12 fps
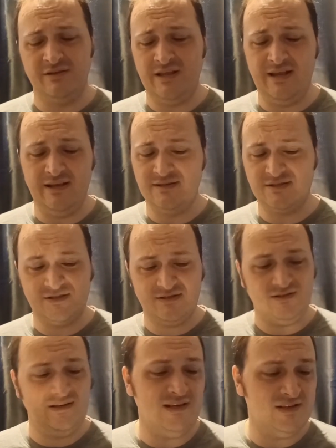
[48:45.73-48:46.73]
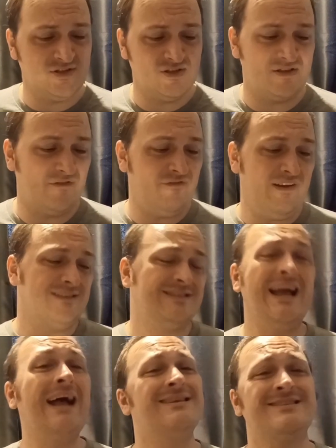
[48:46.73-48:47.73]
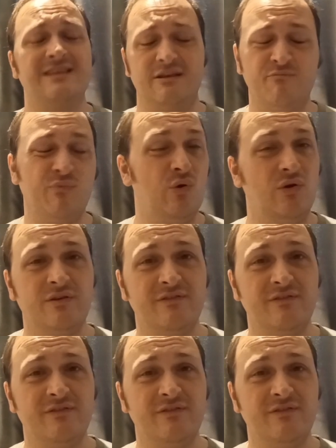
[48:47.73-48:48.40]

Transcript: and it is it's just a fantastic book,